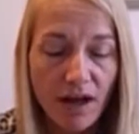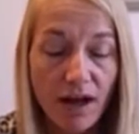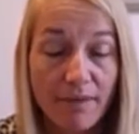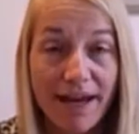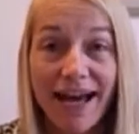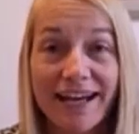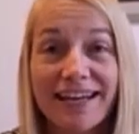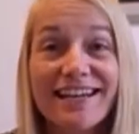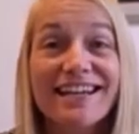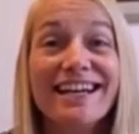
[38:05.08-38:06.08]
Um, heck,
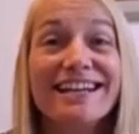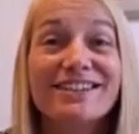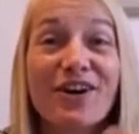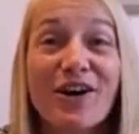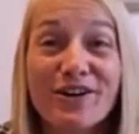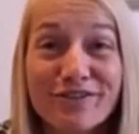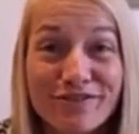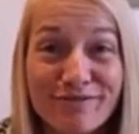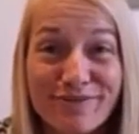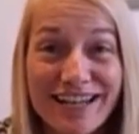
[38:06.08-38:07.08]
it's harder
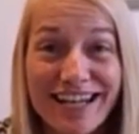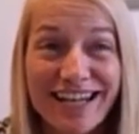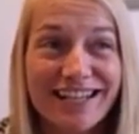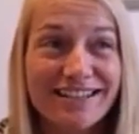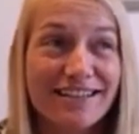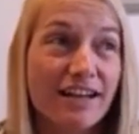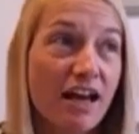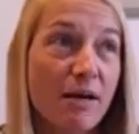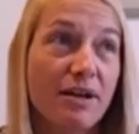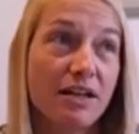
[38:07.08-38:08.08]
for me because
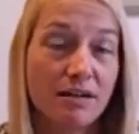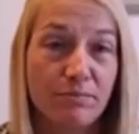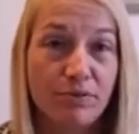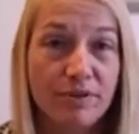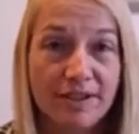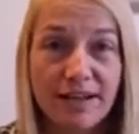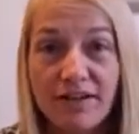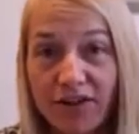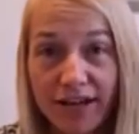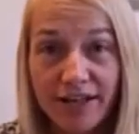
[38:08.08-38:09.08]
I mean, Buddha said
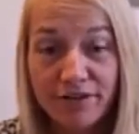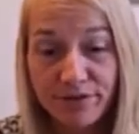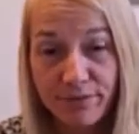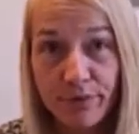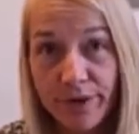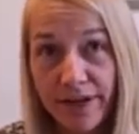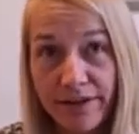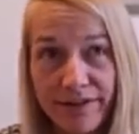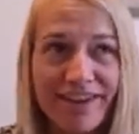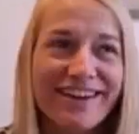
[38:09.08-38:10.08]
all you gotta do is
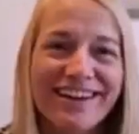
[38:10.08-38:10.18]
breathe.